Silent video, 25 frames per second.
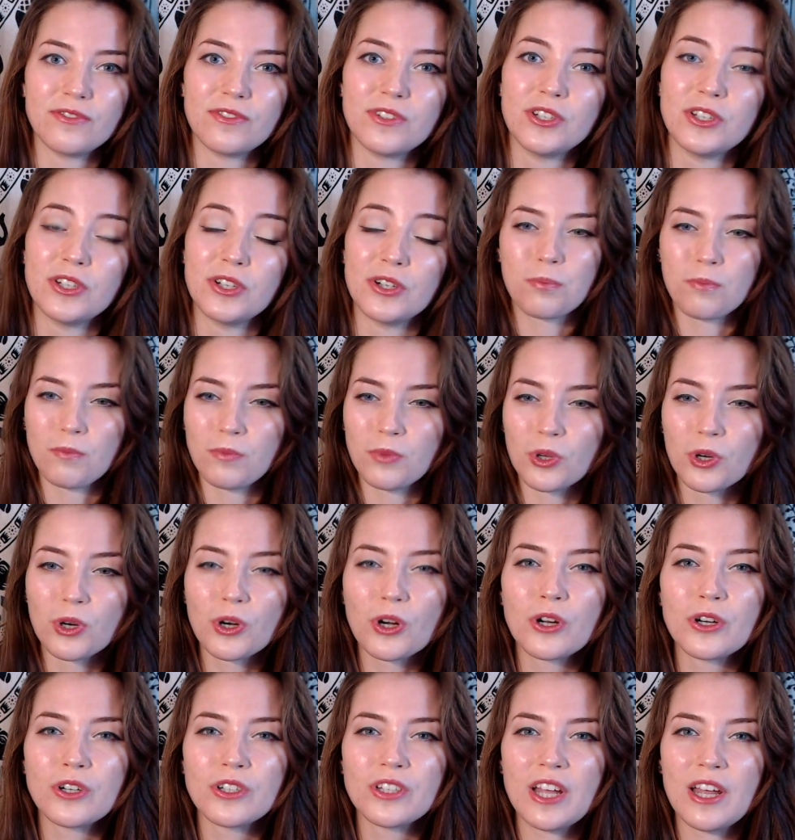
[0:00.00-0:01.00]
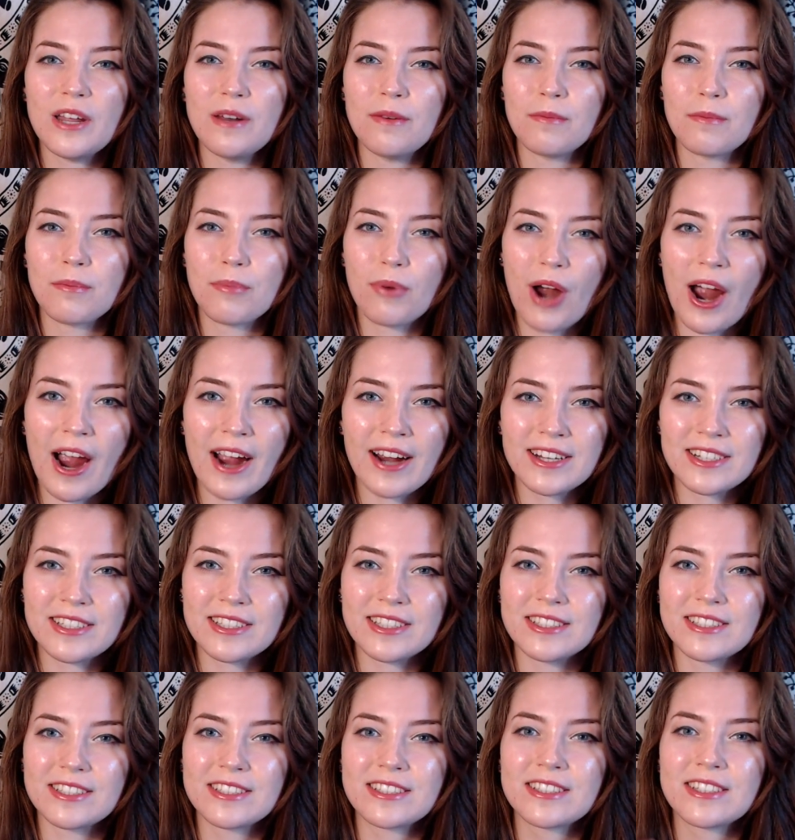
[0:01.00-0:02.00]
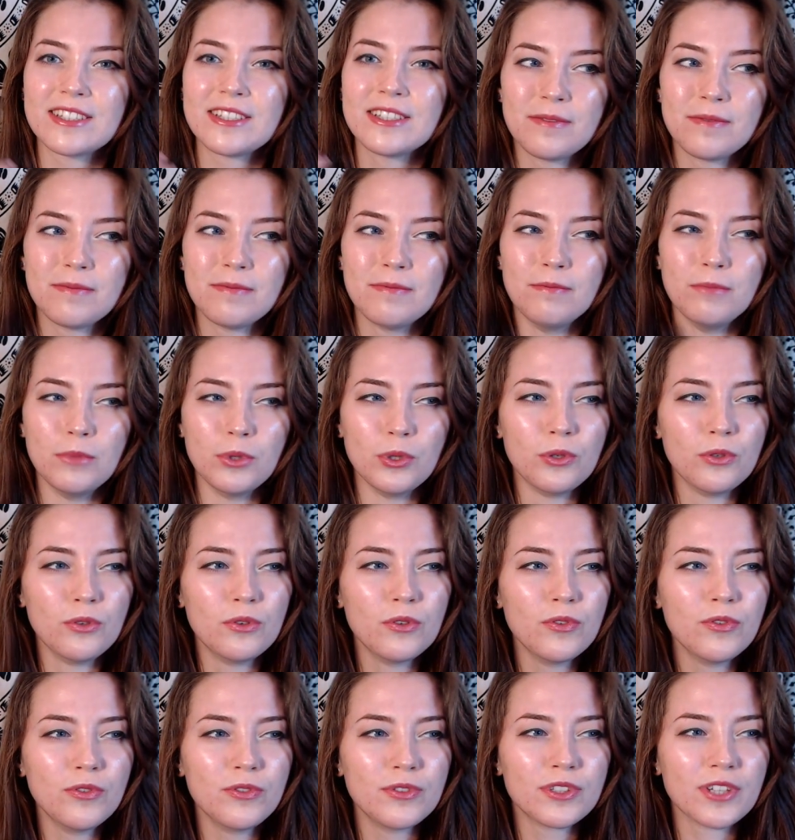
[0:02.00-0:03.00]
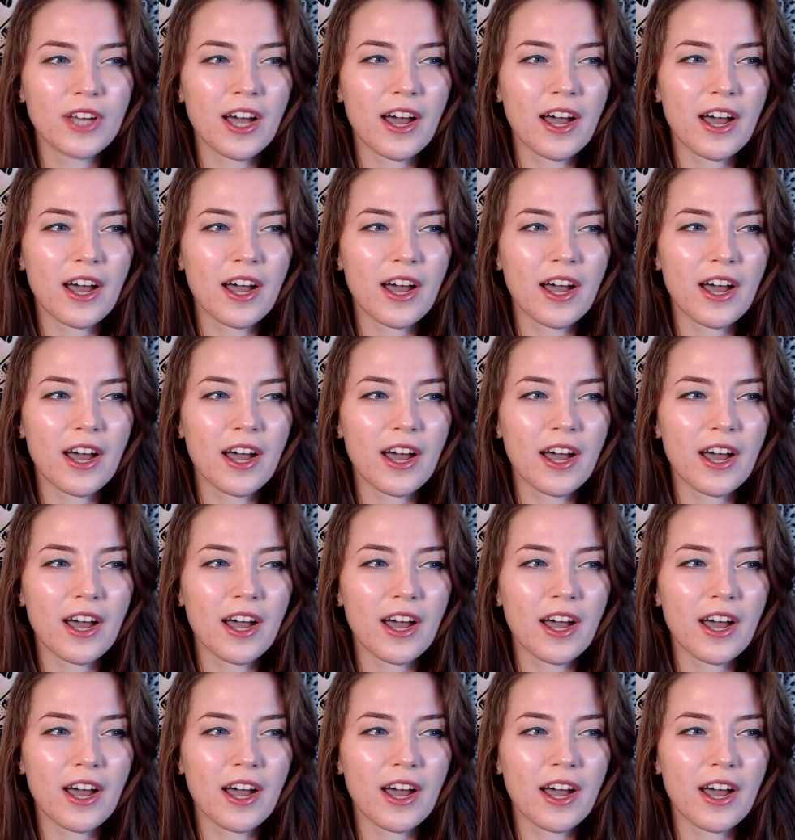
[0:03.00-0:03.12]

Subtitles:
you know, learned and practiced moves.